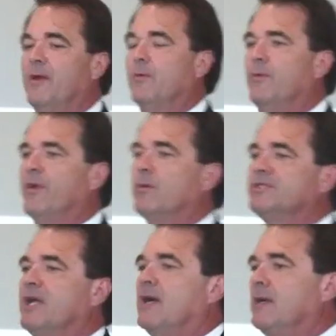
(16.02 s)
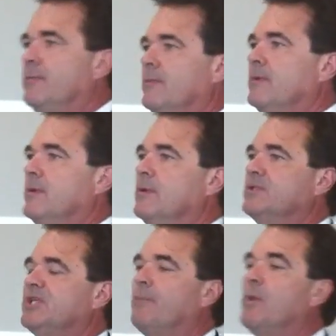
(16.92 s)
There was
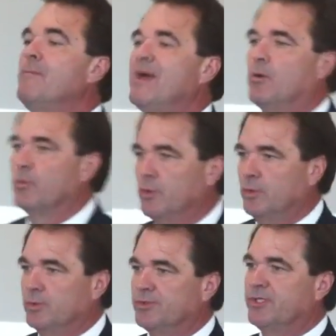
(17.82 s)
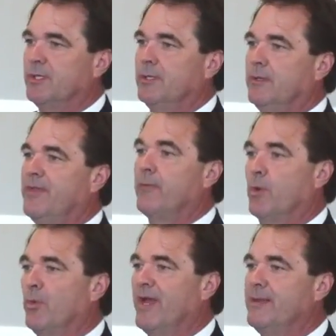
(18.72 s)
supplemental rules that
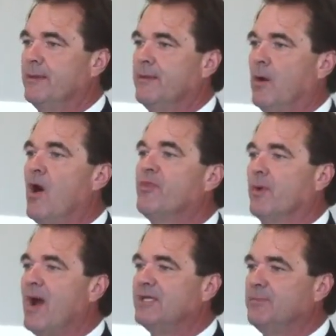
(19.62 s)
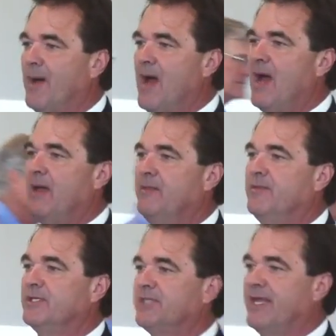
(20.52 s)
were written, authorized by
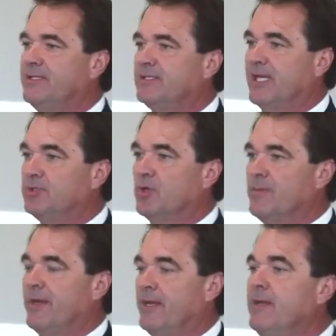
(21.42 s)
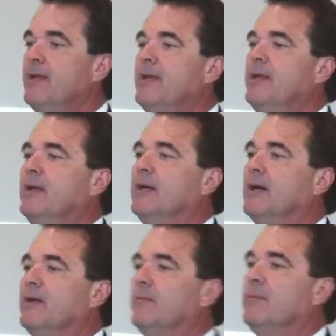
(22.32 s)
the State Central Committee,
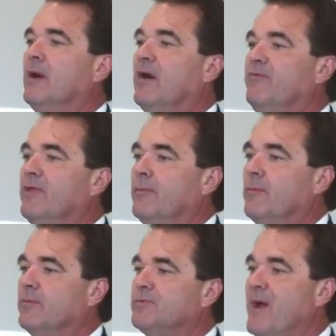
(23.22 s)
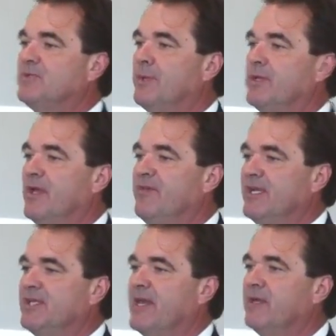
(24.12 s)
of the responsibility of the
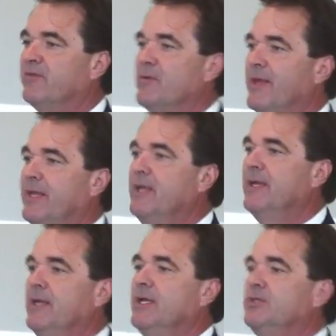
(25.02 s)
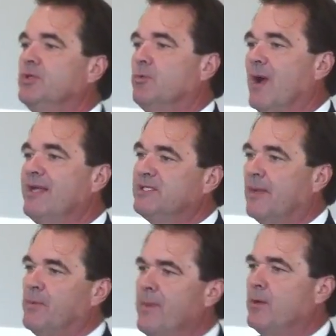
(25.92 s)
Executive Committee, to write
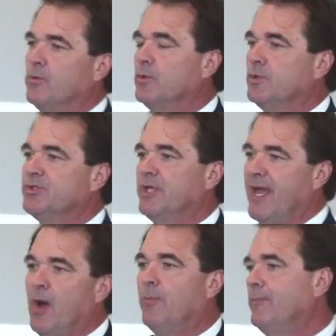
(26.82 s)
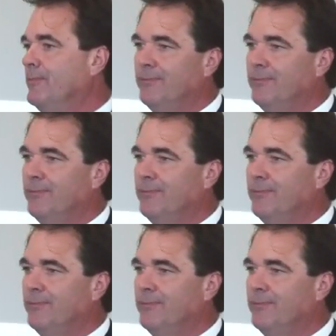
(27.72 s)
supplemental rules to help